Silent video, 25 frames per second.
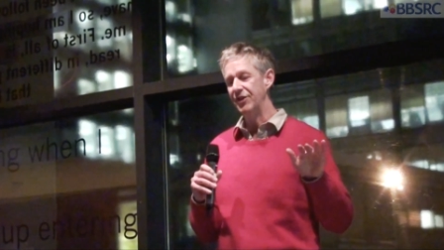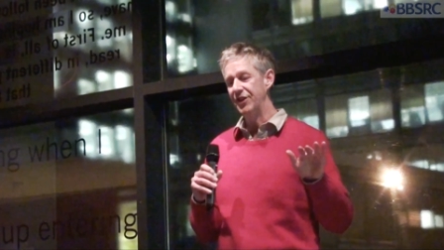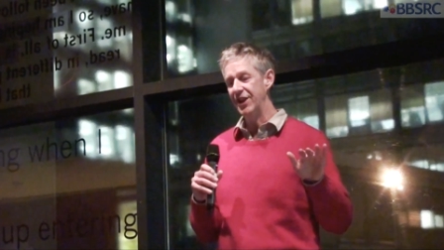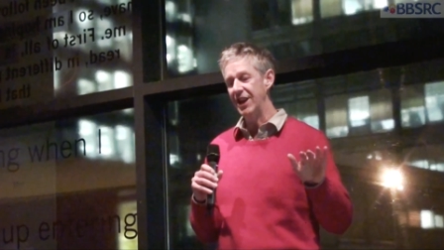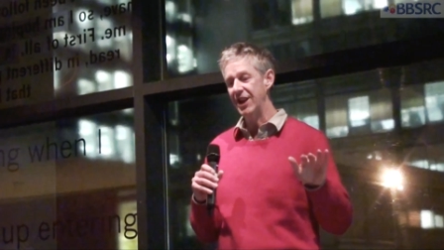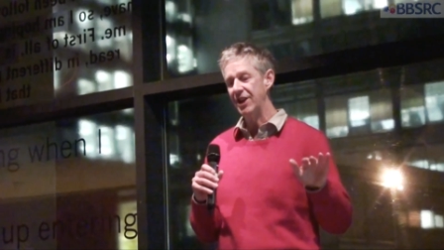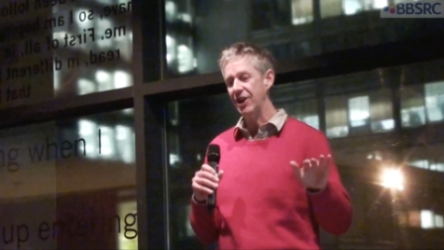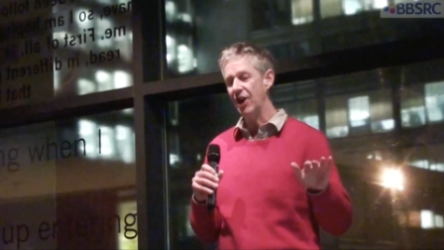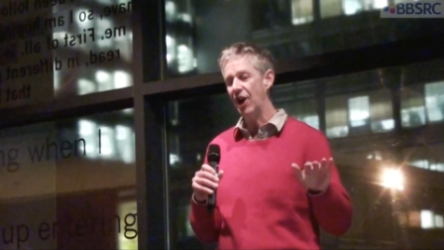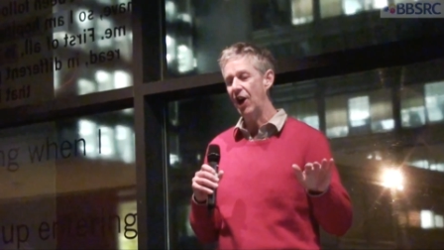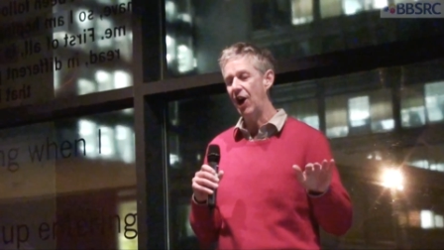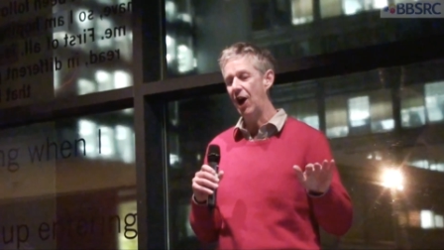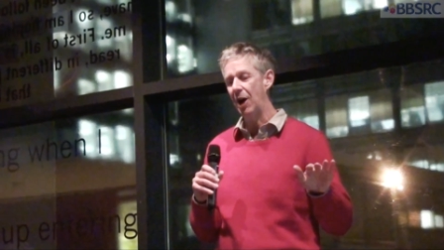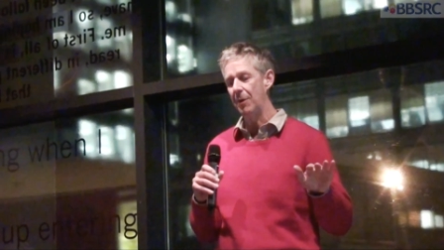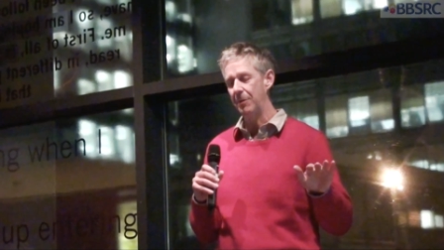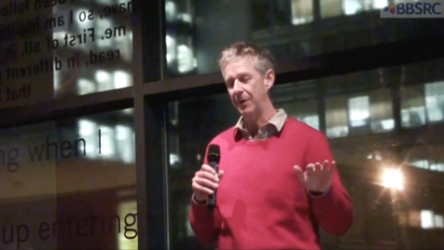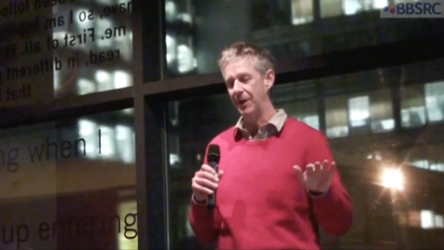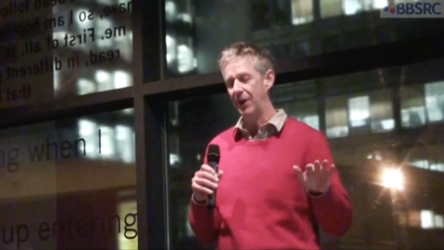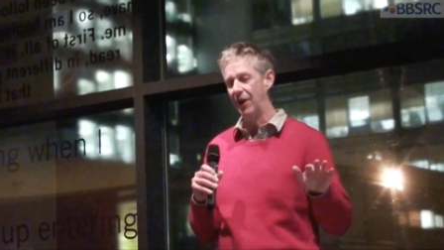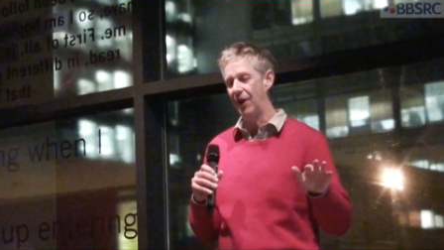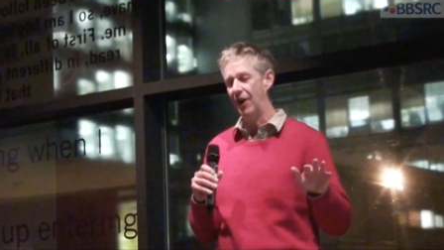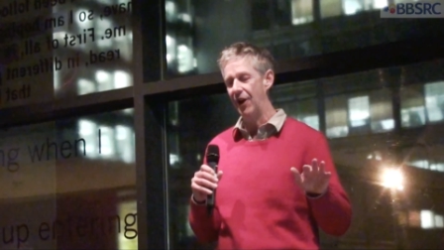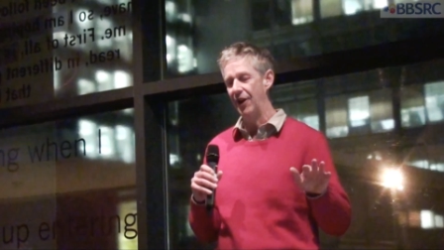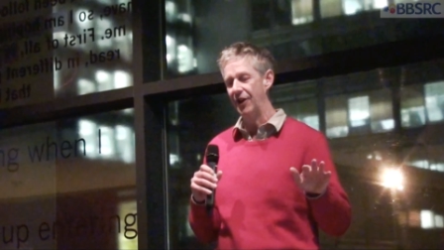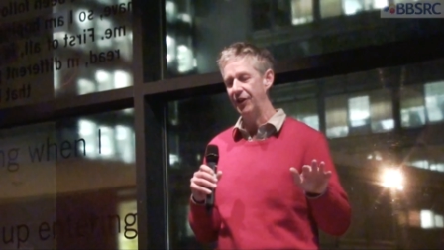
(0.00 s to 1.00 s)

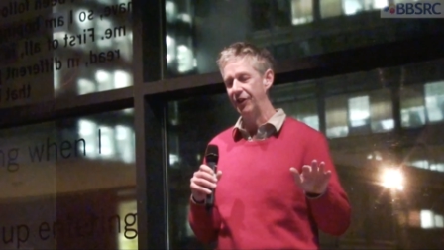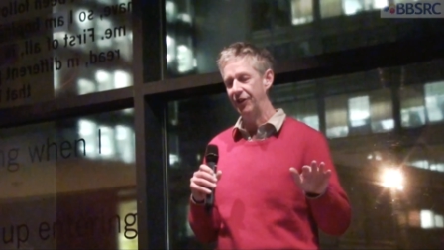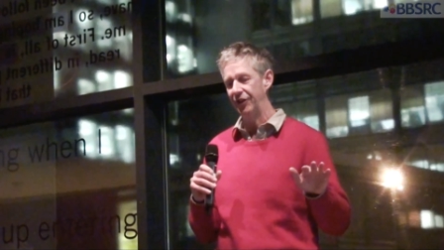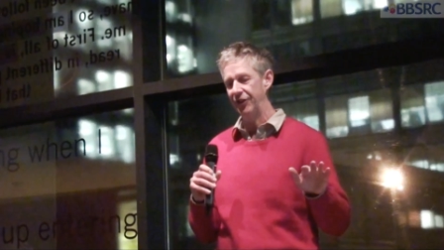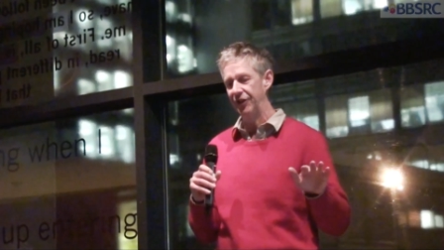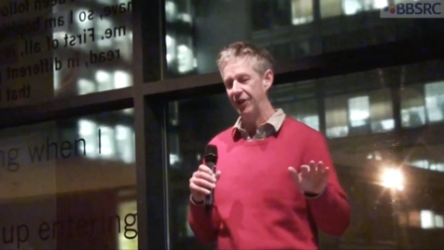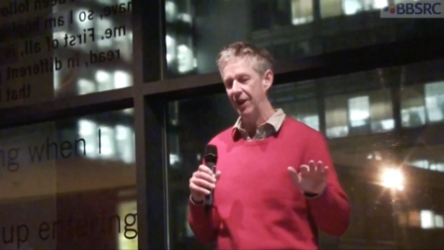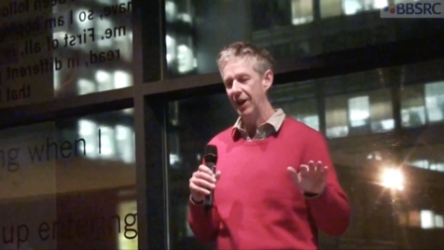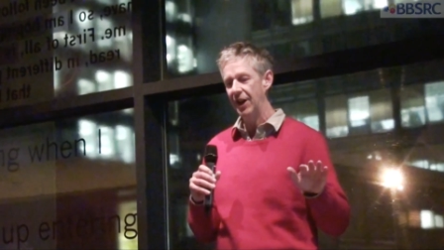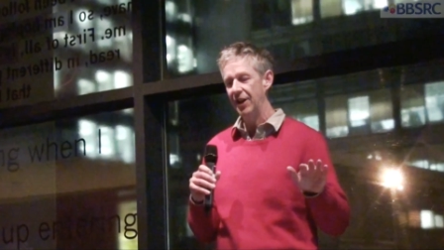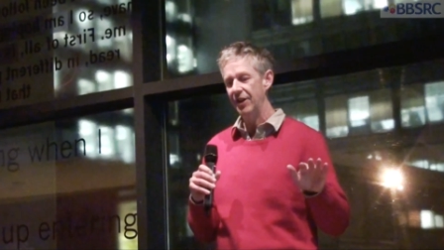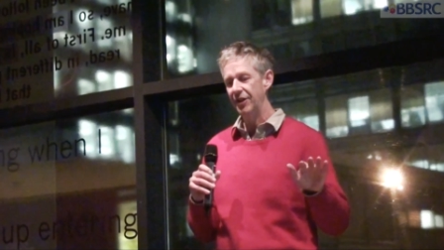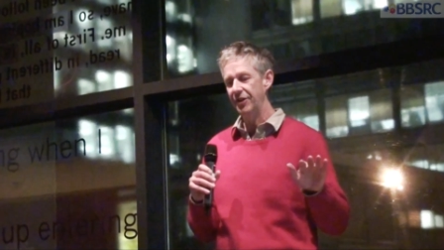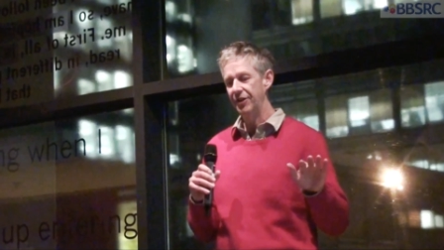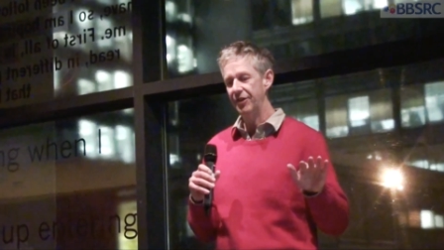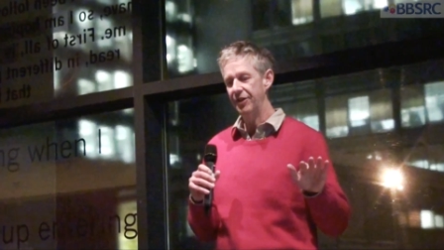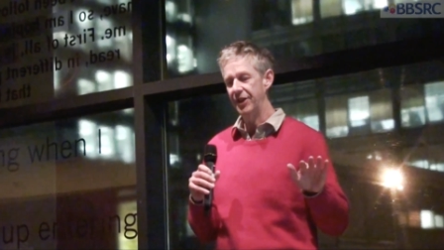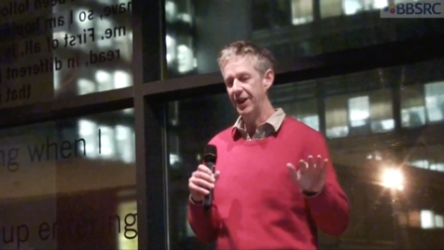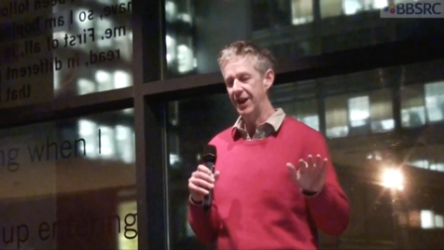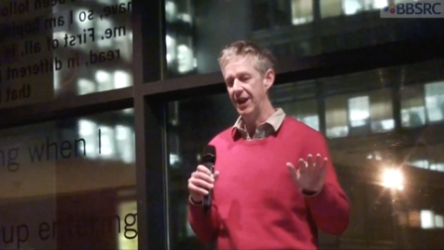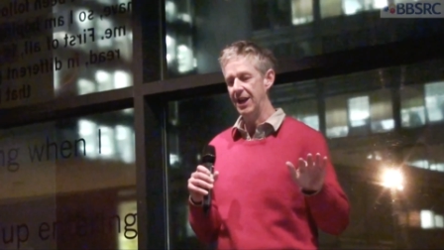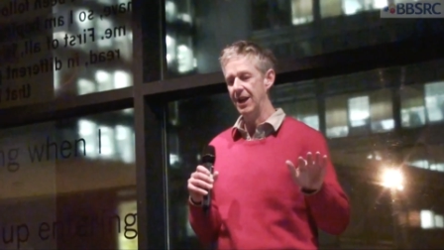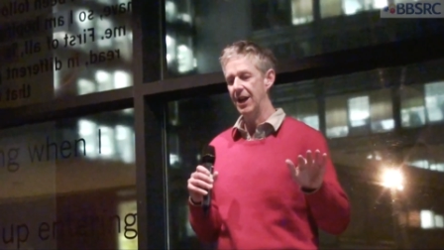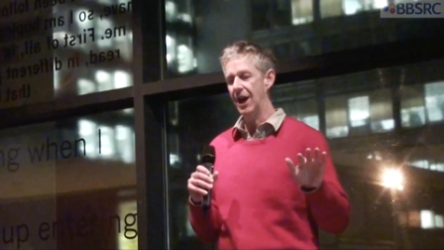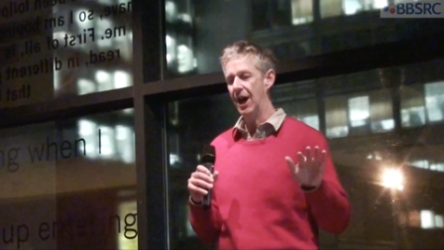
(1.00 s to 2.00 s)
decarbonise
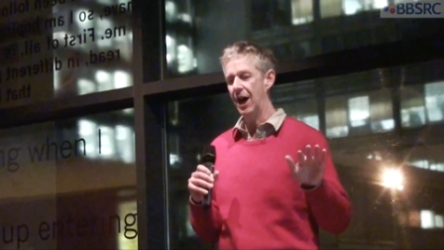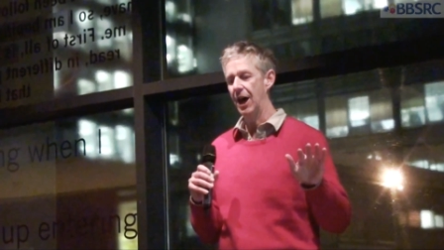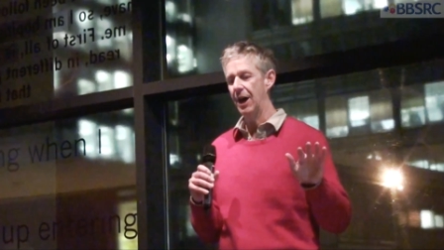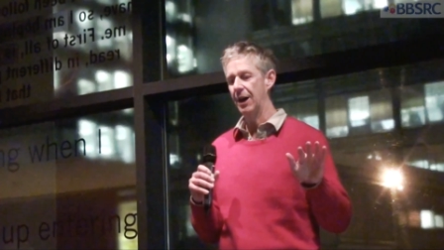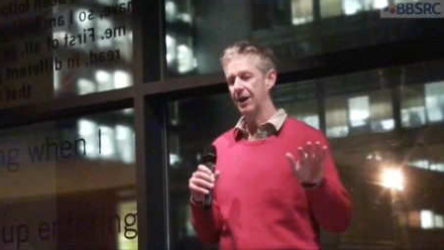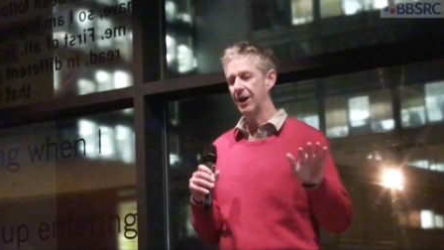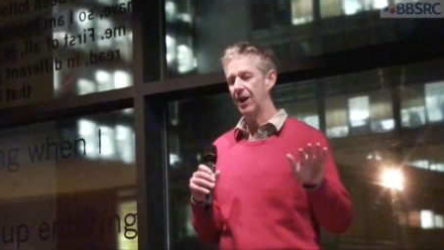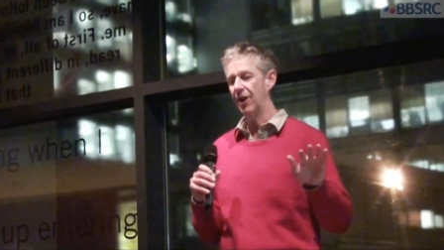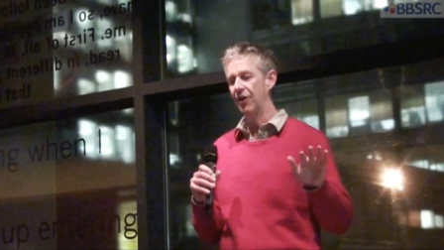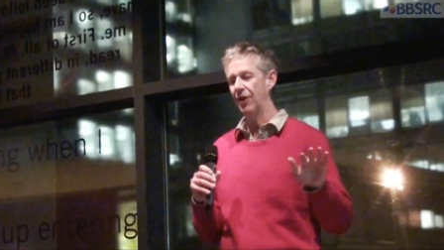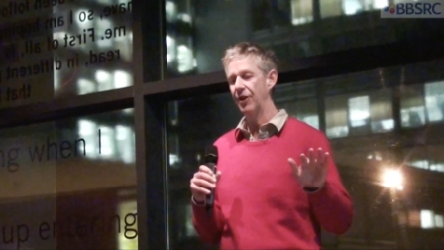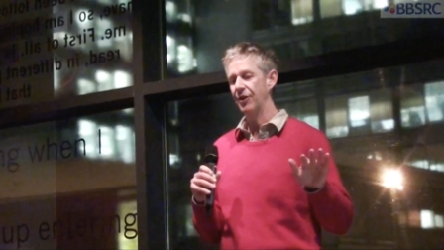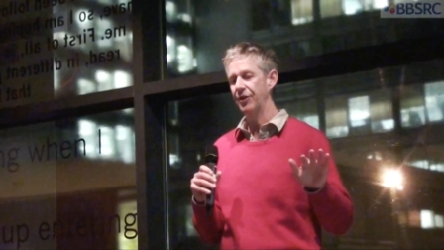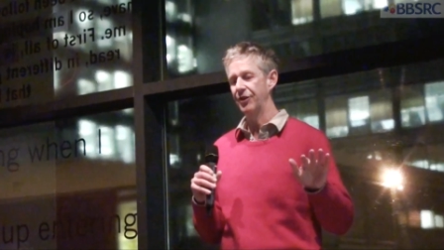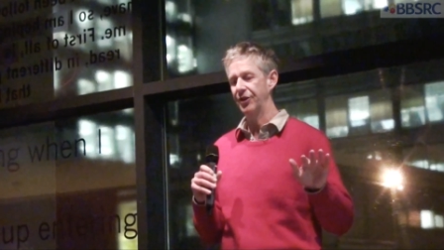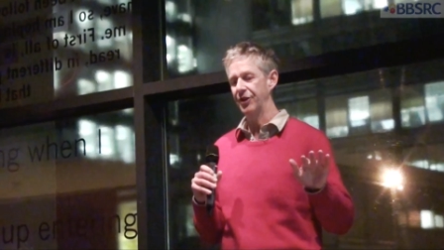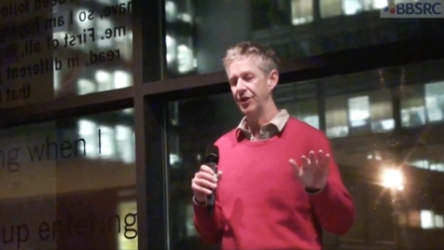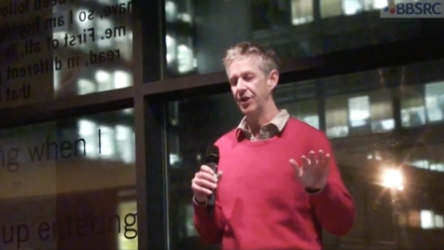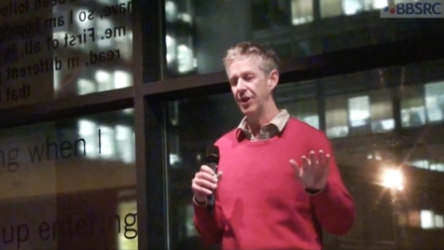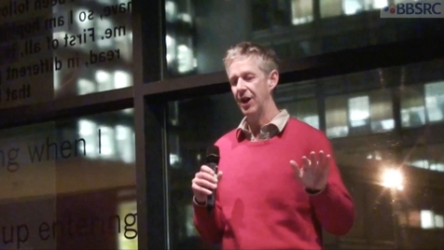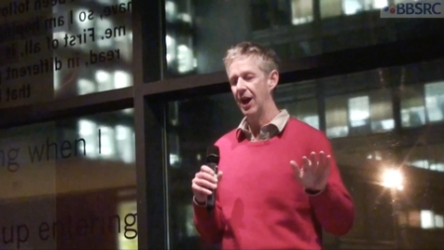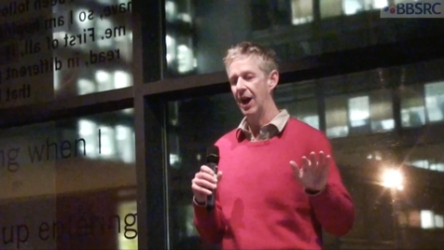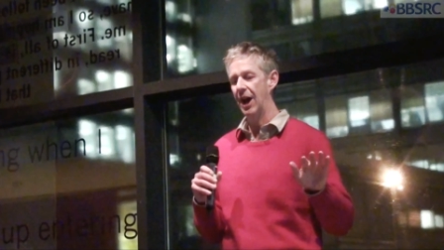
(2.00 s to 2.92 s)
the current